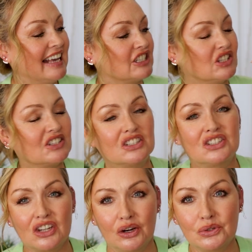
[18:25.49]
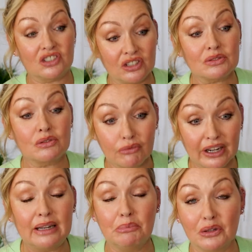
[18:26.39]
She is a dote. She has a
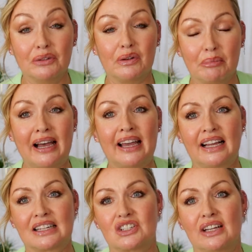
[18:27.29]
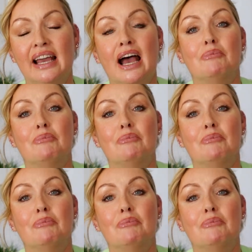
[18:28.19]
really beautiful bag, actually.